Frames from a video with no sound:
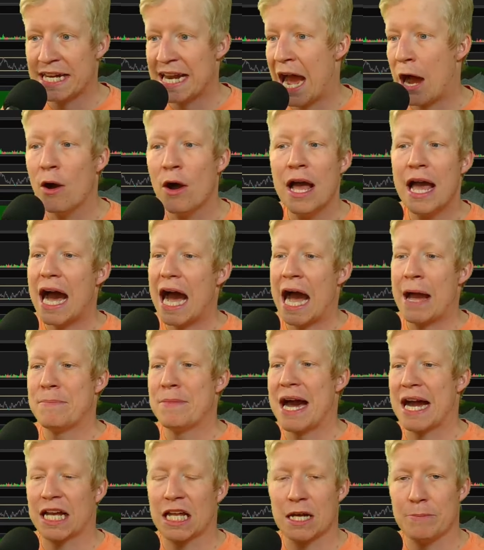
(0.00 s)
Now, I'm
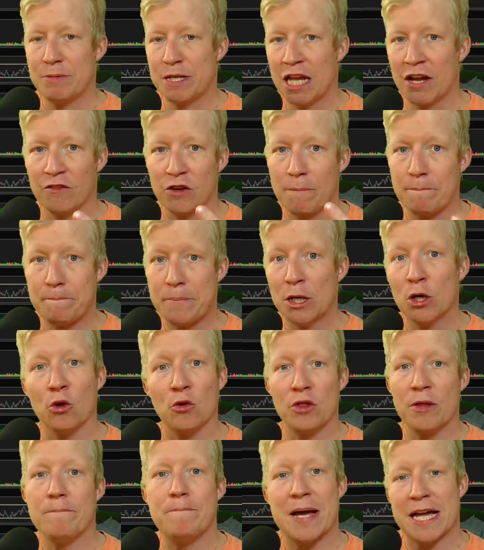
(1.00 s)
not going to be able to
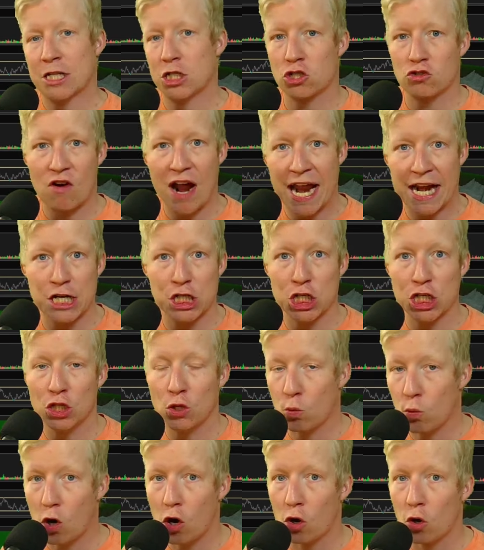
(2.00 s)
build the best strategy in
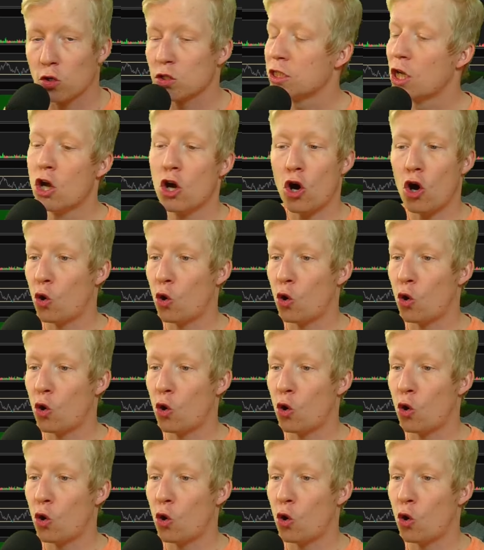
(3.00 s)
the world